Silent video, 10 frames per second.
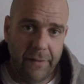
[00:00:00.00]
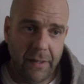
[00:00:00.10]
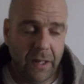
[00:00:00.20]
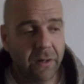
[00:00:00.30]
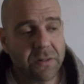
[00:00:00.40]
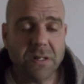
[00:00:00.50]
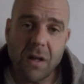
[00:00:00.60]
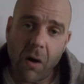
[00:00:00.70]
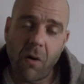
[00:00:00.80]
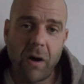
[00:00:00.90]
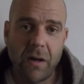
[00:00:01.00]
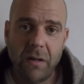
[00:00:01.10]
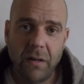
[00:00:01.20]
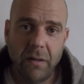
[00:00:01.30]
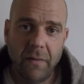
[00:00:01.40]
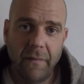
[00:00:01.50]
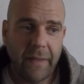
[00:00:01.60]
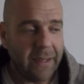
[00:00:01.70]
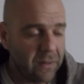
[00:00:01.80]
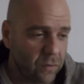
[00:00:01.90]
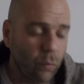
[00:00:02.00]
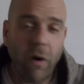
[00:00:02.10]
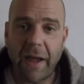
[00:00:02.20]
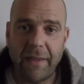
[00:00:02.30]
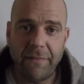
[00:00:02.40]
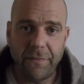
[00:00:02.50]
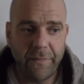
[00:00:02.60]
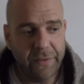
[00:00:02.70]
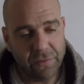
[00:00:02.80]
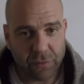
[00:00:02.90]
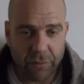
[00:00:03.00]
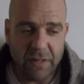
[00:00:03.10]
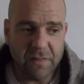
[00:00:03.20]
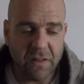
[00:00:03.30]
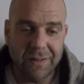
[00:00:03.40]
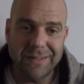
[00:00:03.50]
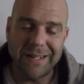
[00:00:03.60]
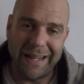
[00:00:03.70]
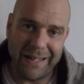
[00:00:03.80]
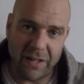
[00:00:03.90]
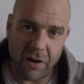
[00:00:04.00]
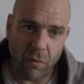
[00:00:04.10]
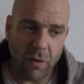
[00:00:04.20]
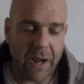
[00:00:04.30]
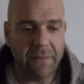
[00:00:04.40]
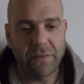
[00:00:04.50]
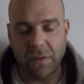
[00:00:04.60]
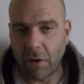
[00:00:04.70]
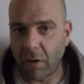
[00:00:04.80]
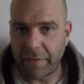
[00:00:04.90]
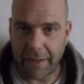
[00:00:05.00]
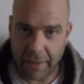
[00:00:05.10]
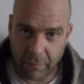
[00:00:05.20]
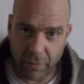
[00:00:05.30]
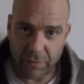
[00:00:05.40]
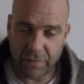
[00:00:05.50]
And here's Noah and his wife, his three sons and their wives and all the animals.